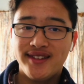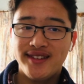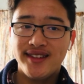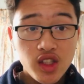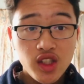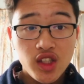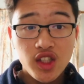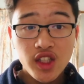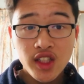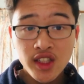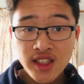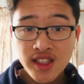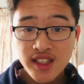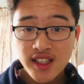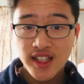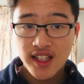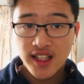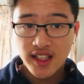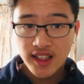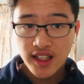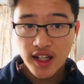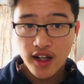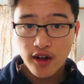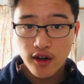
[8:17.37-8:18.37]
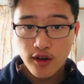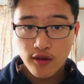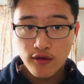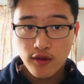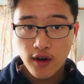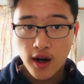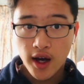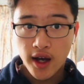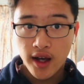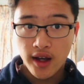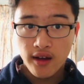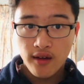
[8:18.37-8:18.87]
Just to
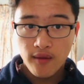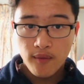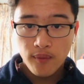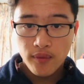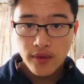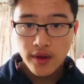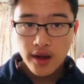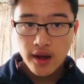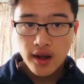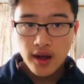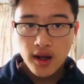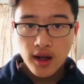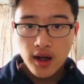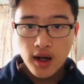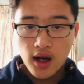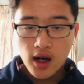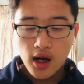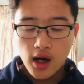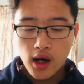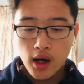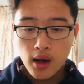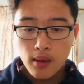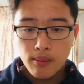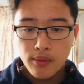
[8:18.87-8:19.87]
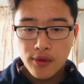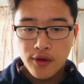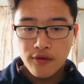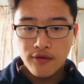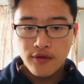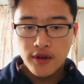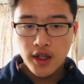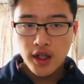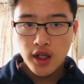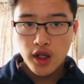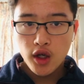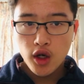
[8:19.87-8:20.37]
clarify, um, the
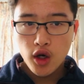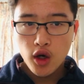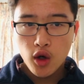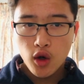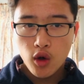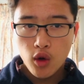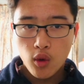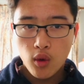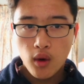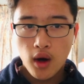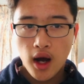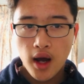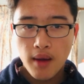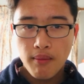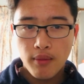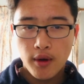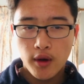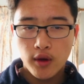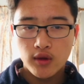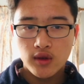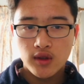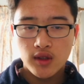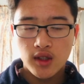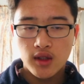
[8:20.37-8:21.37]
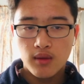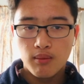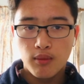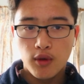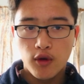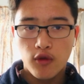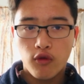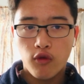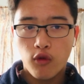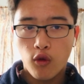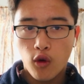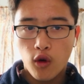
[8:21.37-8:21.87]
video I posted
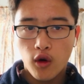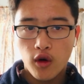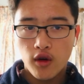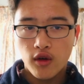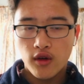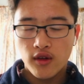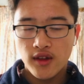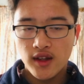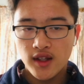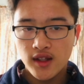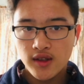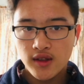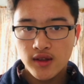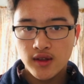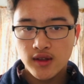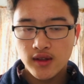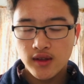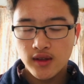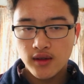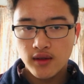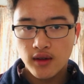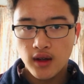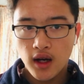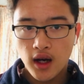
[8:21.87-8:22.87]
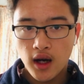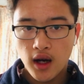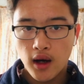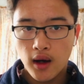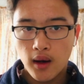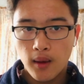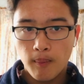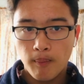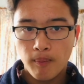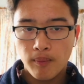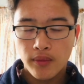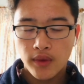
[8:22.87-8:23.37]
before this
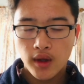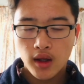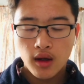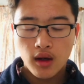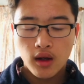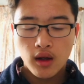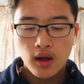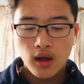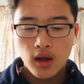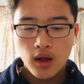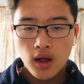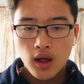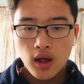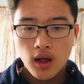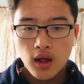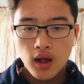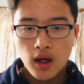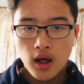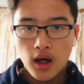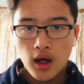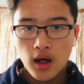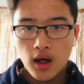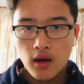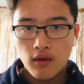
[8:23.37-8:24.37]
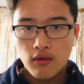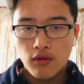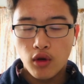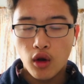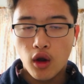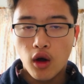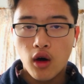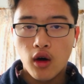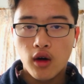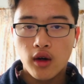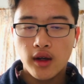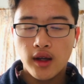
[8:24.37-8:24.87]
um,
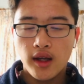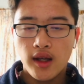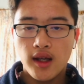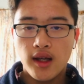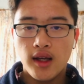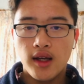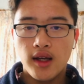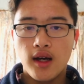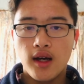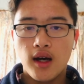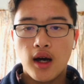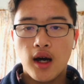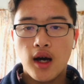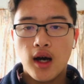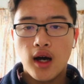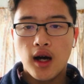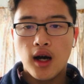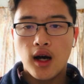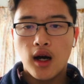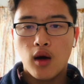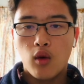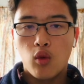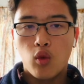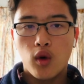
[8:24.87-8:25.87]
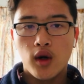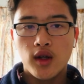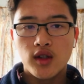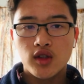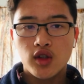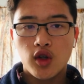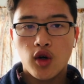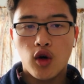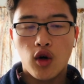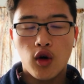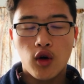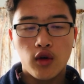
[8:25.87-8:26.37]
vlog uh, was
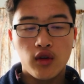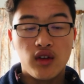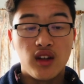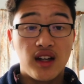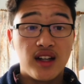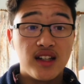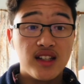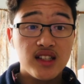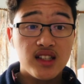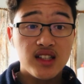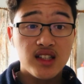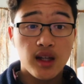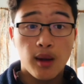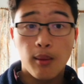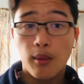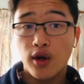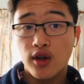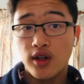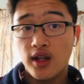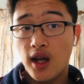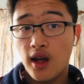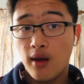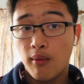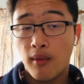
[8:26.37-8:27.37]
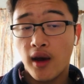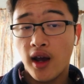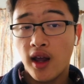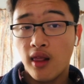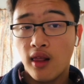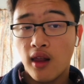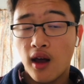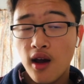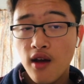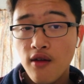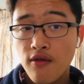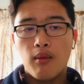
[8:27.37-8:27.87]
called Summer Day in My
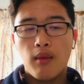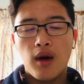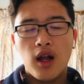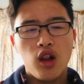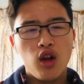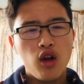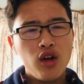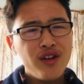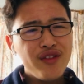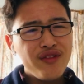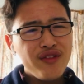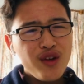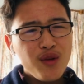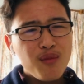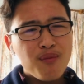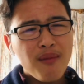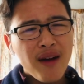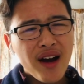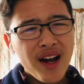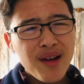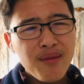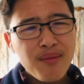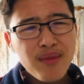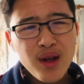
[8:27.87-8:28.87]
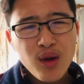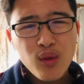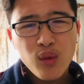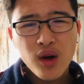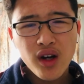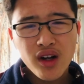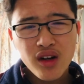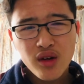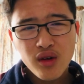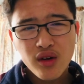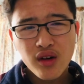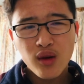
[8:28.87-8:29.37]
Life. A lot of you might be
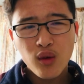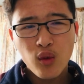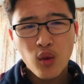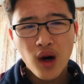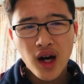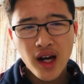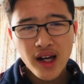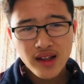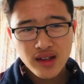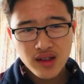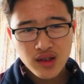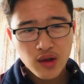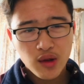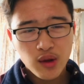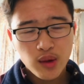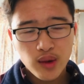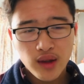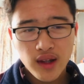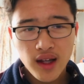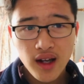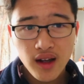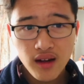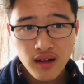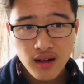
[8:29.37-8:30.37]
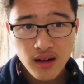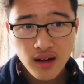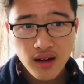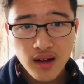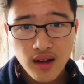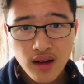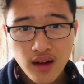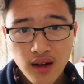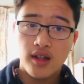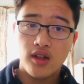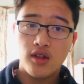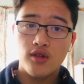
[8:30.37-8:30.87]
wondering why it's called that
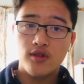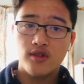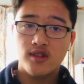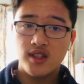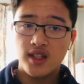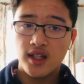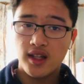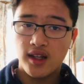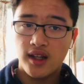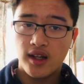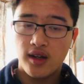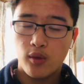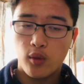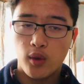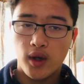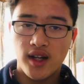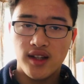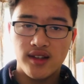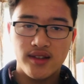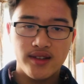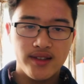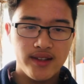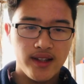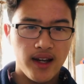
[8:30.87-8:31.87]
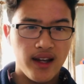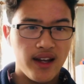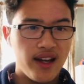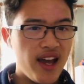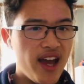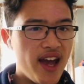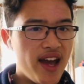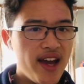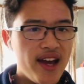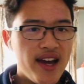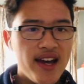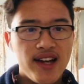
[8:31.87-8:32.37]
in New Zealand when it's like
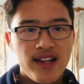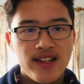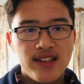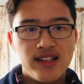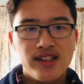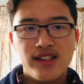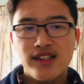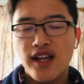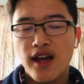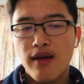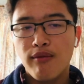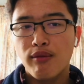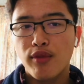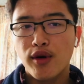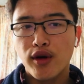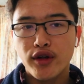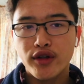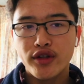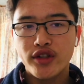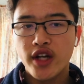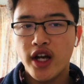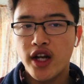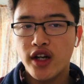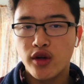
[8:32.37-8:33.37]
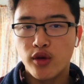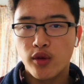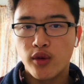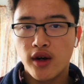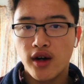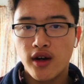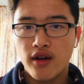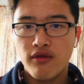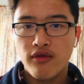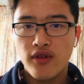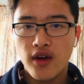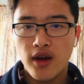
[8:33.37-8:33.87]
December,
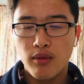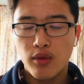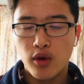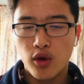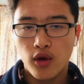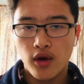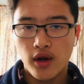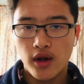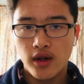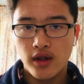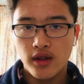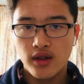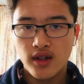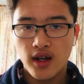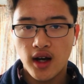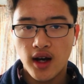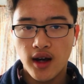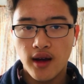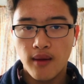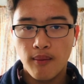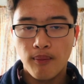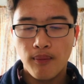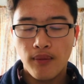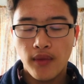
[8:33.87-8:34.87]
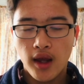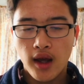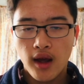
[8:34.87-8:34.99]
January, February time.